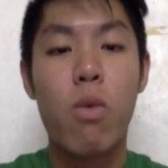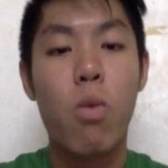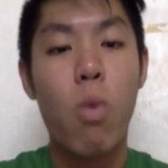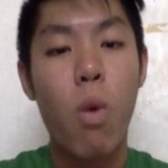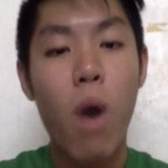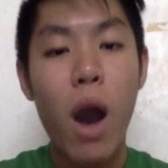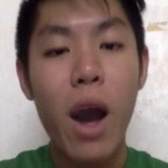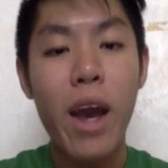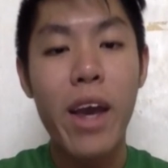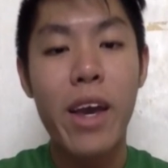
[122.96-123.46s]

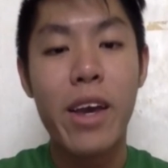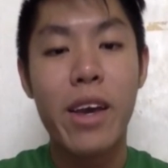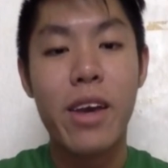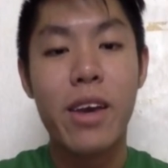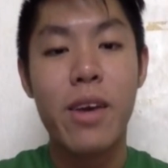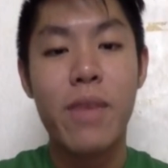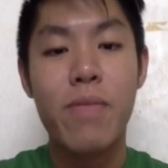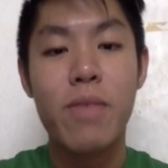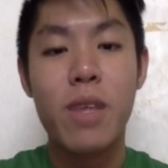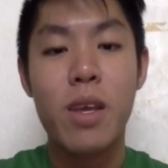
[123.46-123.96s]
Why?
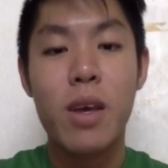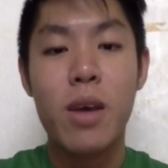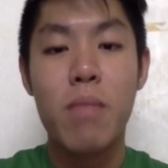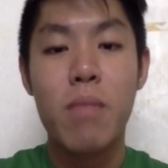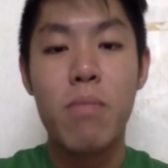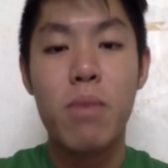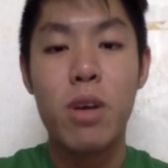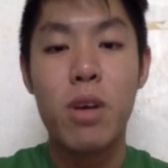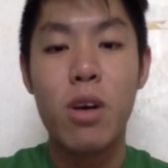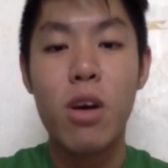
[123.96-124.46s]

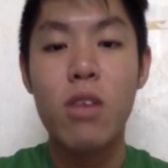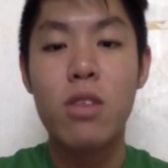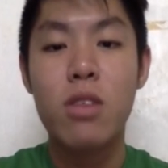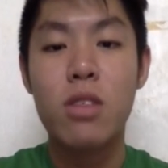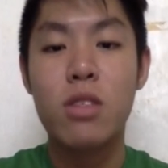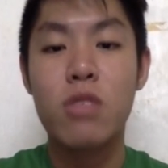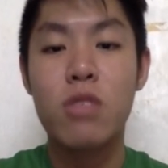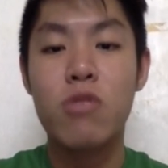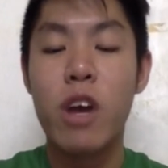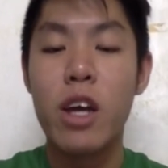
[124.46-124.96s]
Because
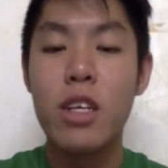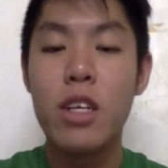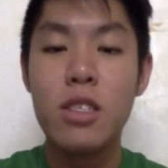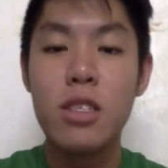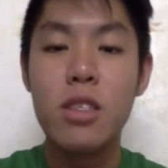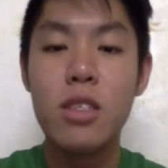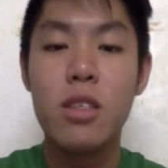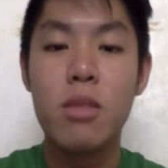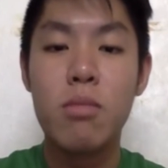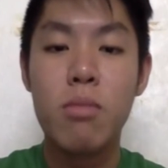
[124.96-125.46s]
the
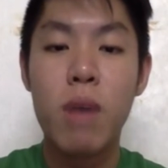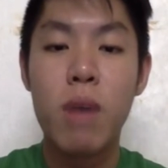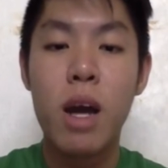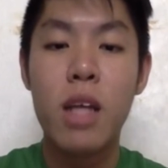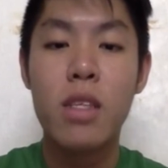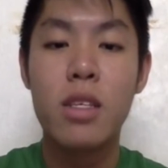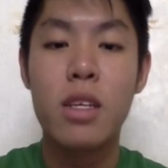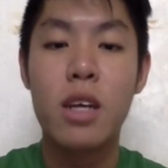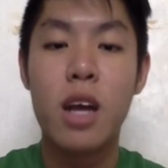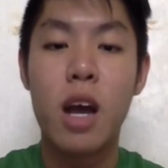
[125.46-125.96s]
rising
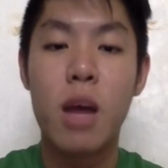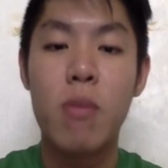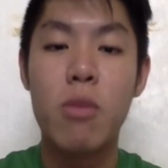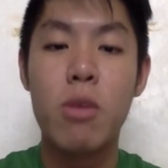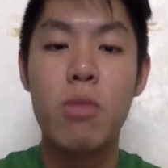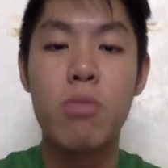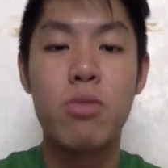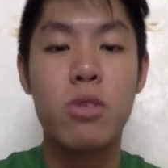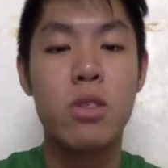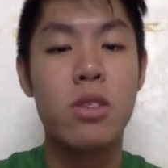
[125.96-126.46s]
demand coming
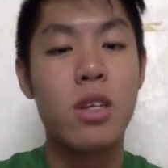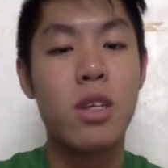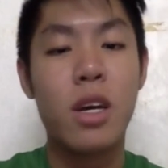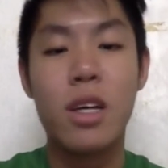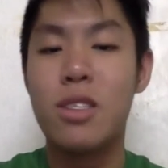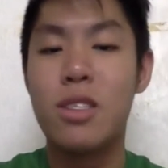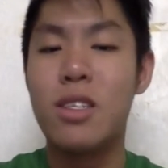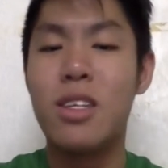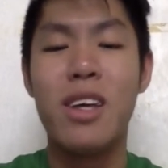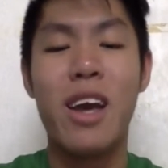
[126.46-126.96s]

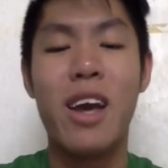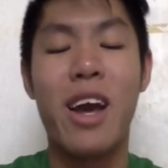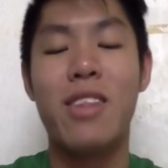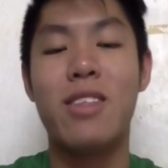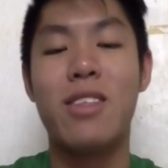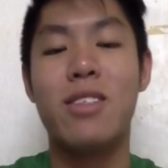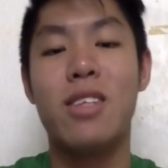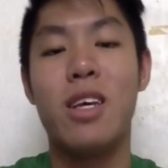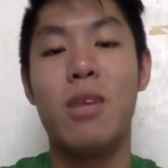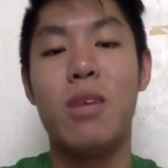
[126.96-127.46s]
precisely at
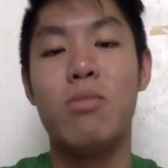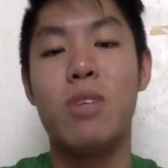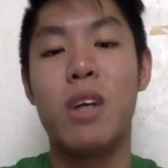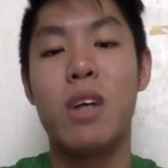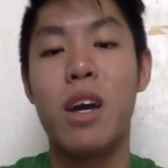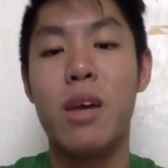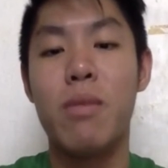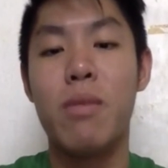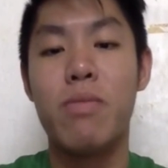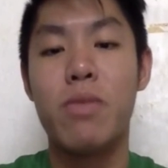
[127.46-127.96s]
the same
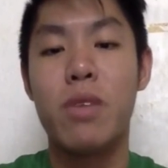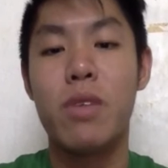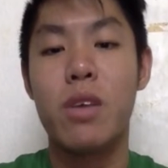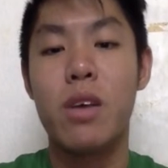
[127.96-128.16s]
time,